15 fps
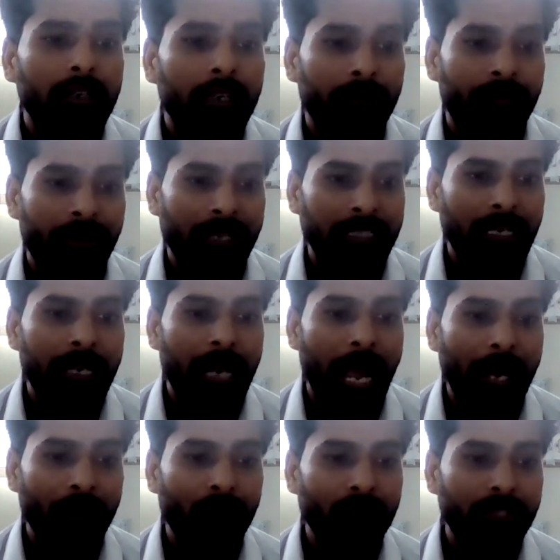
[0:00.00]
differential
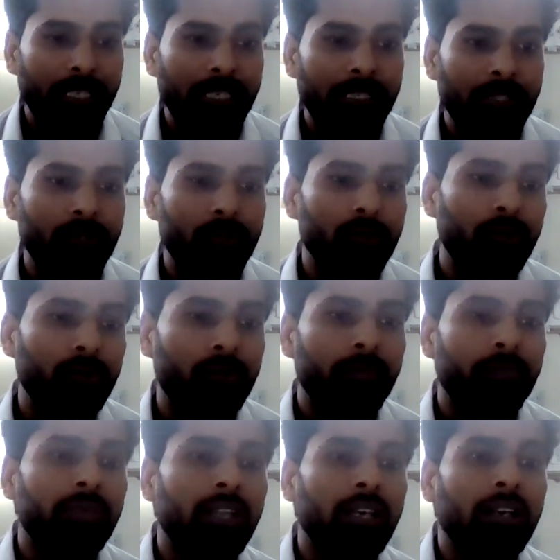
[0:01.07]
diagnosis, so
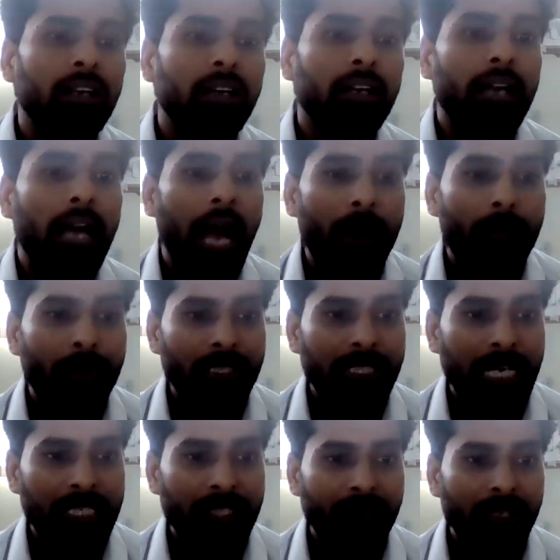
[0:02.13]

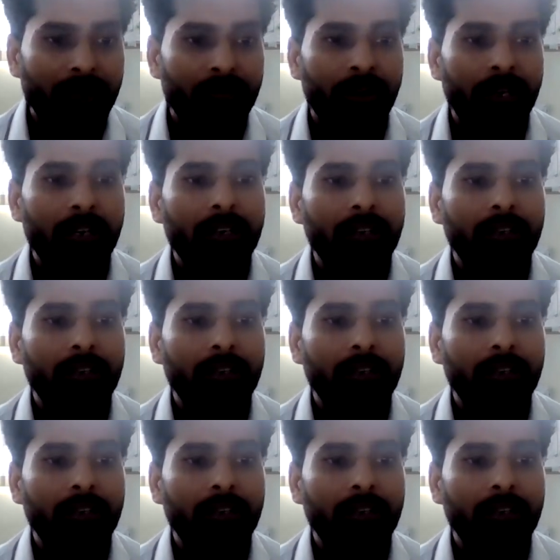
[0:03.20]
hypersensitivity 1,